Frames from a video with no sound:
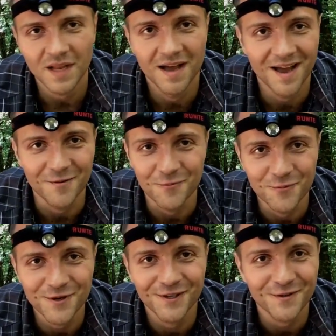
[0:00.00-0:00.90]
I
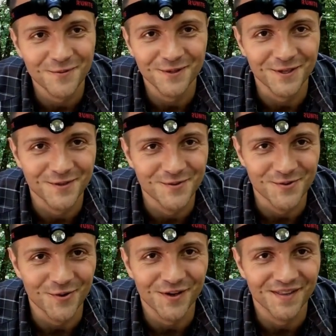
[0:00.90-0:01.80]
really, really
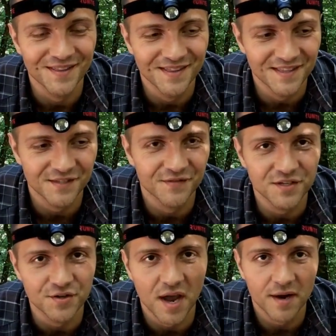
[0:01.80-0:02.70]
enjoyed this feature.